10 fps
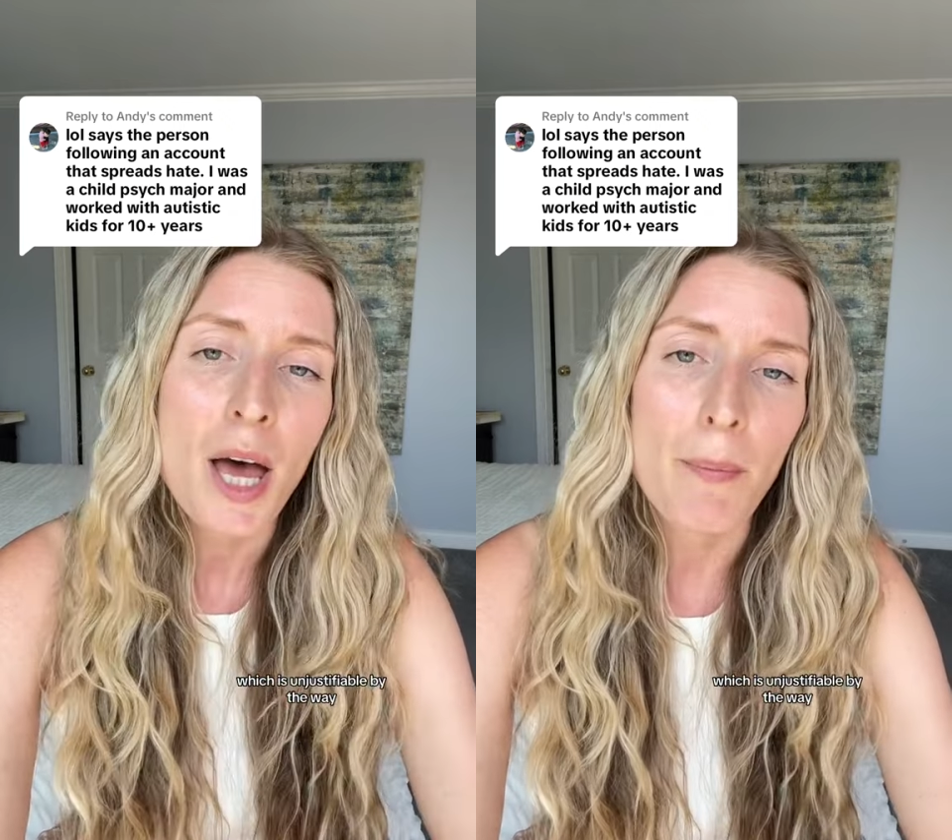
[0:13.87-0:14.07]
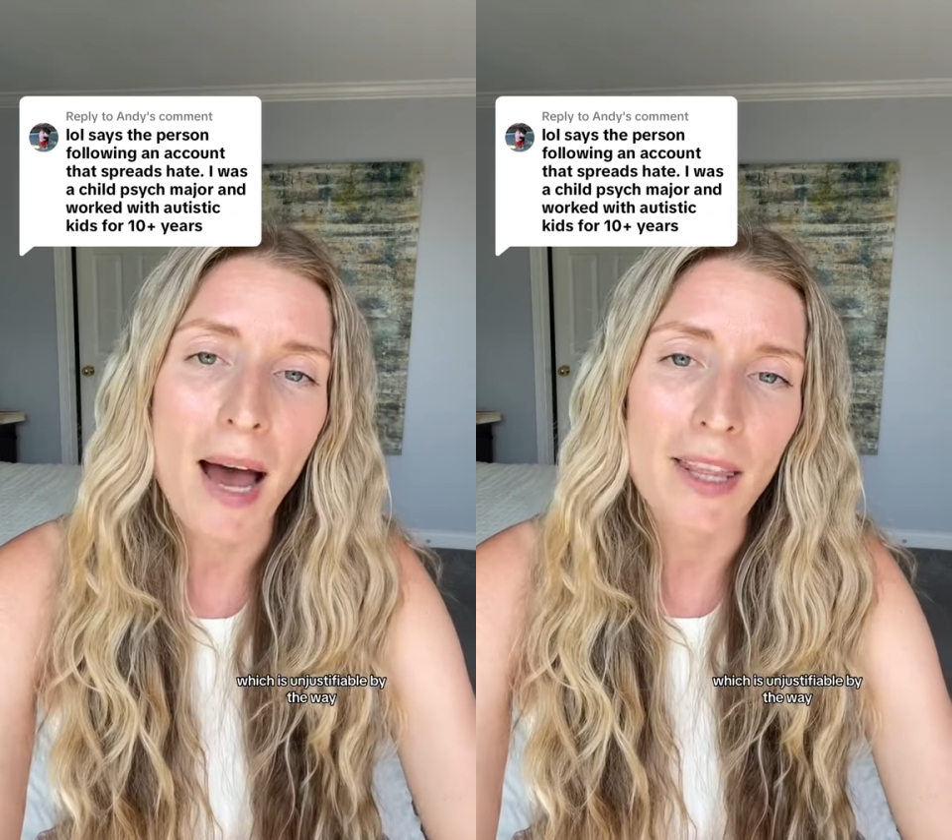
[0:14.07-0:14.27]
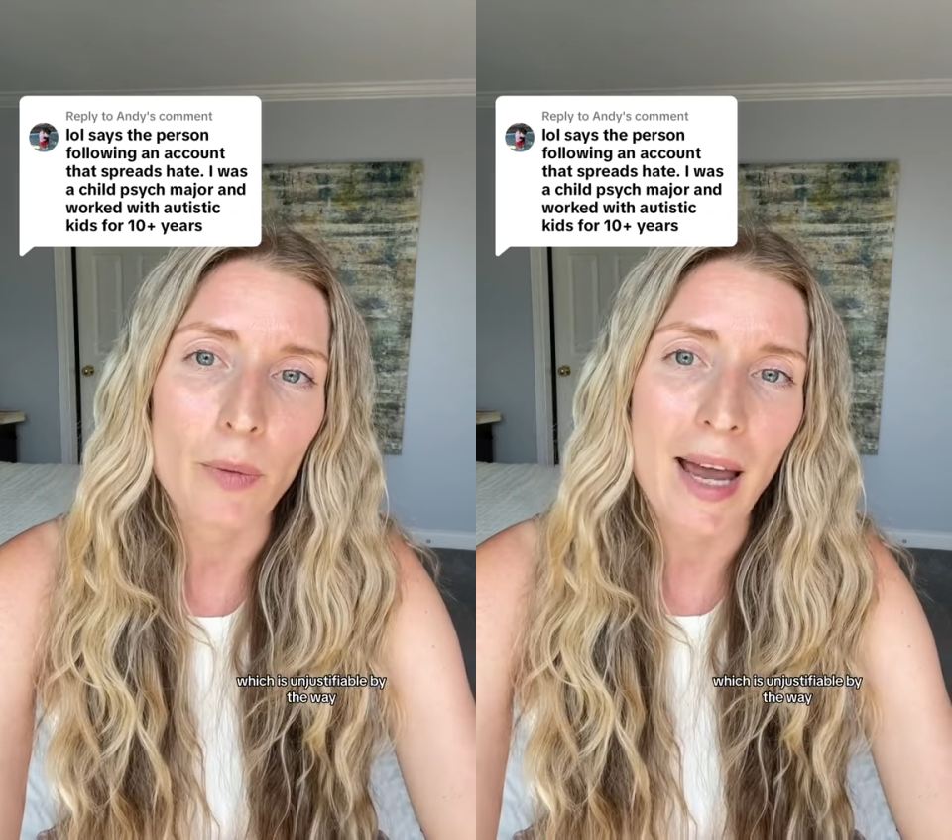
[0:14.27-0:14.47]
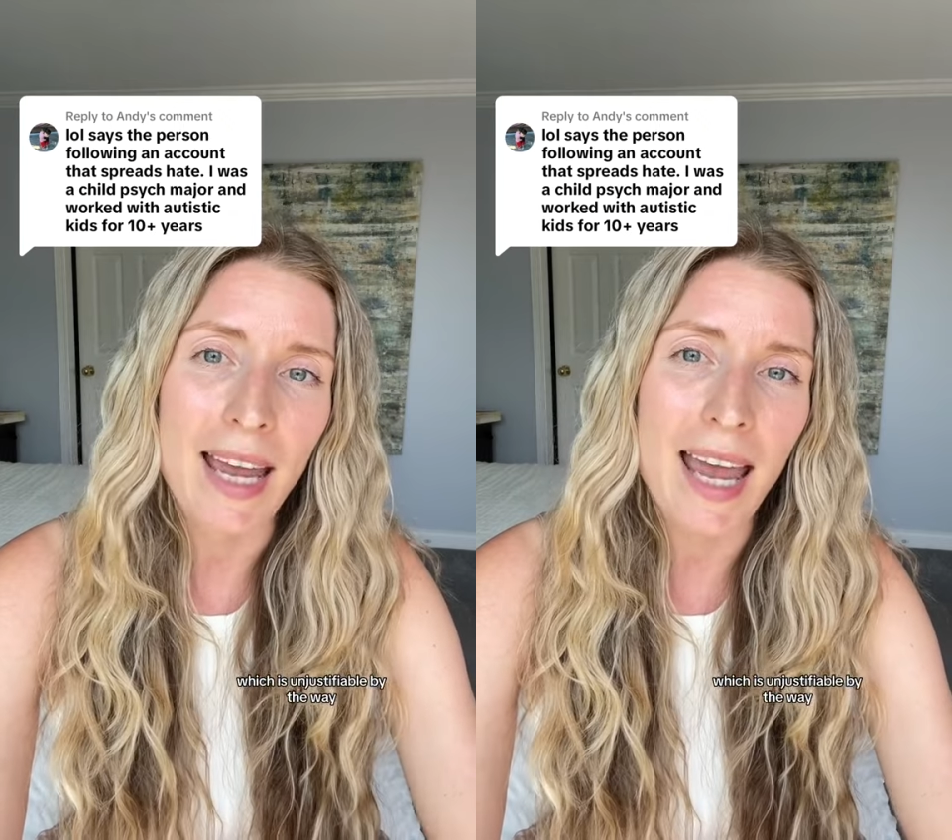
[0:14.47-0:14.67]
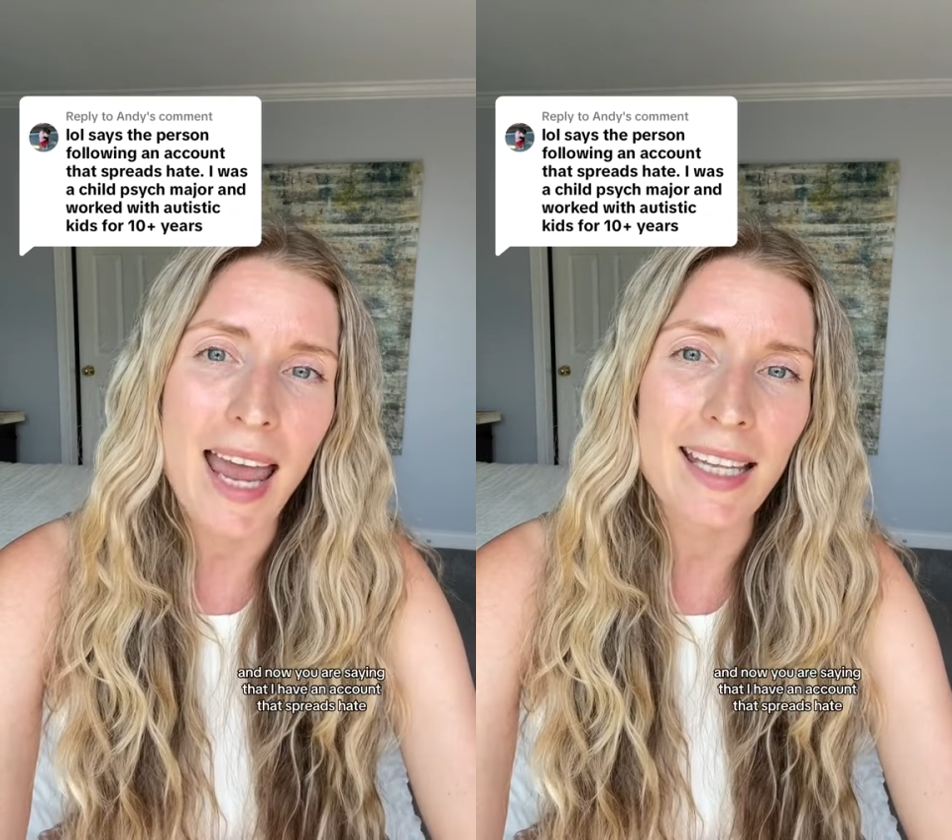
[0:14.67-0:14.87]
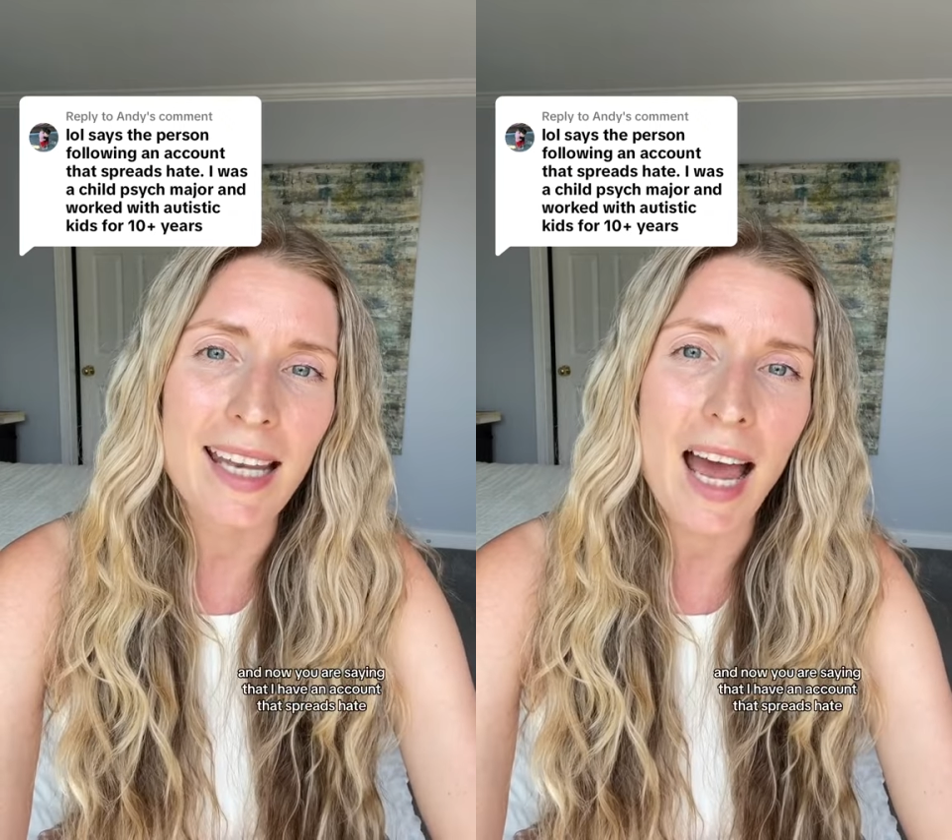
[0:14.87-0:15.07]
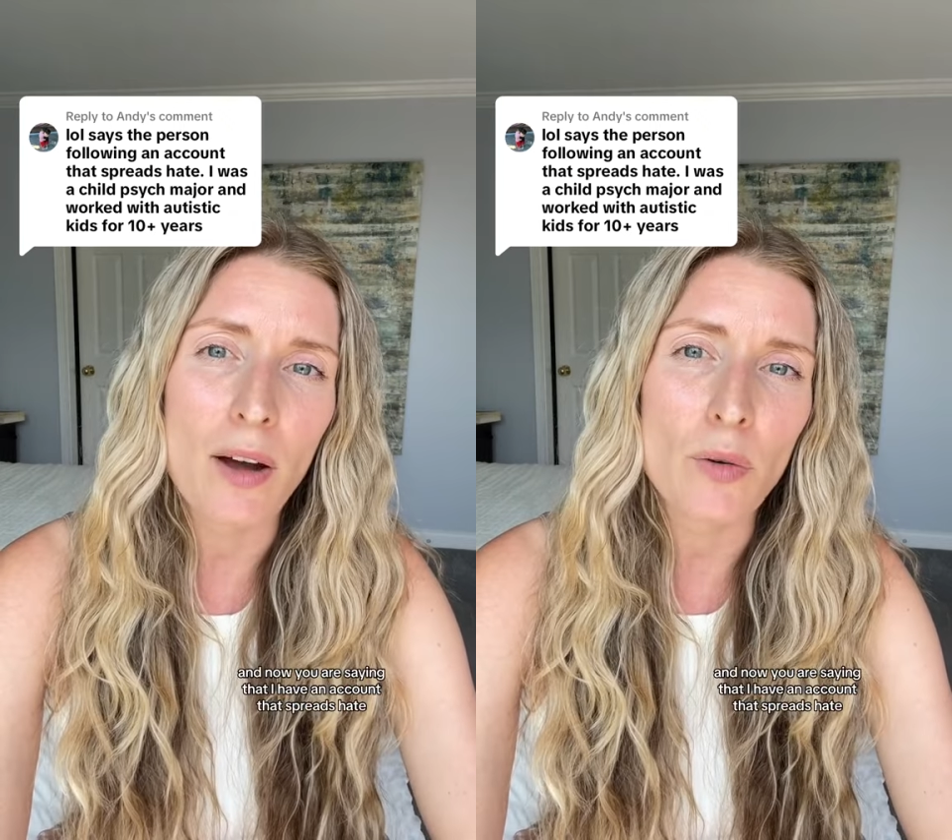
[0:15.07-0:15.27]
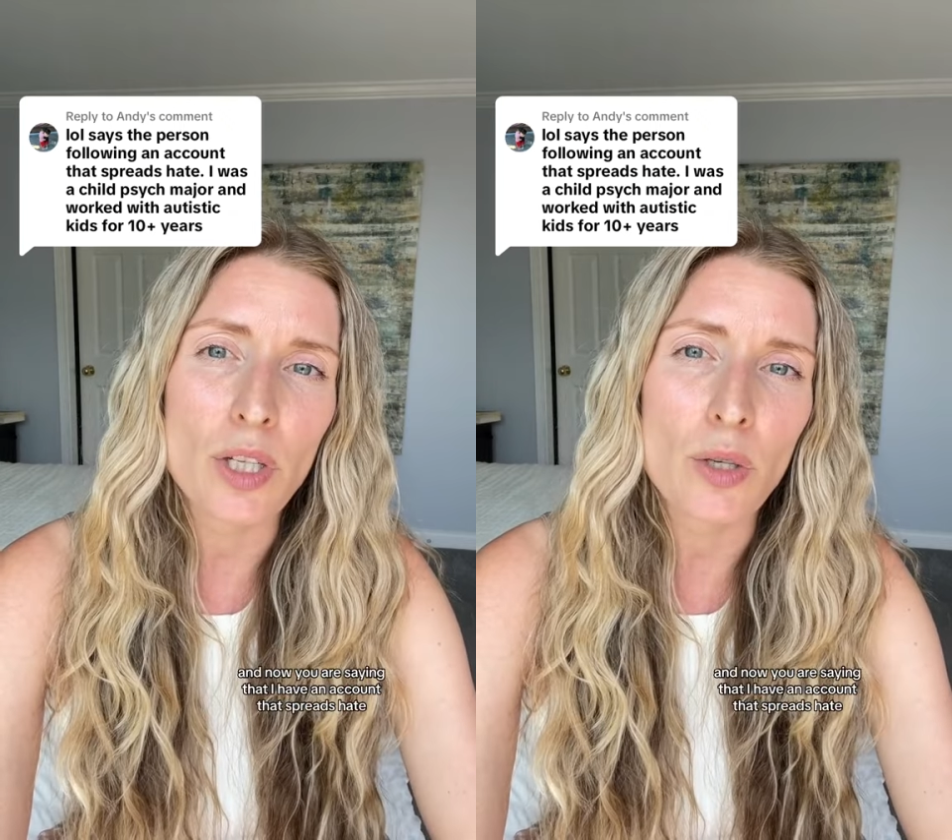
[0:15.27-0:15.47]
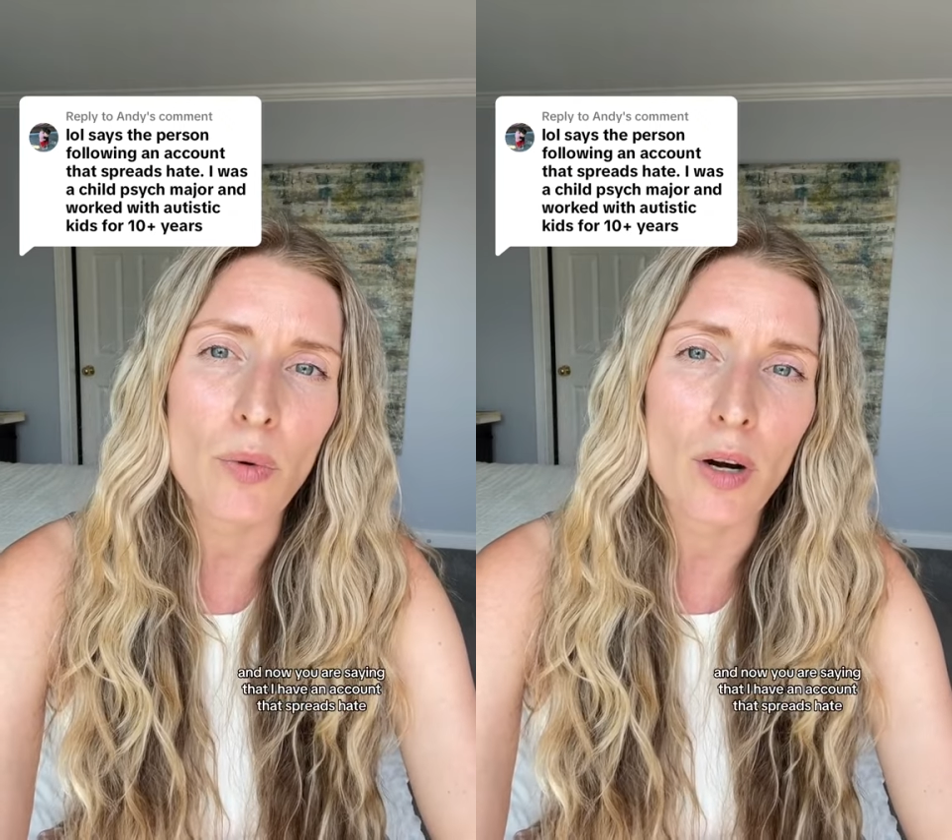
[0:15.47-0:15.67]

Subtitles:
by the way. And now you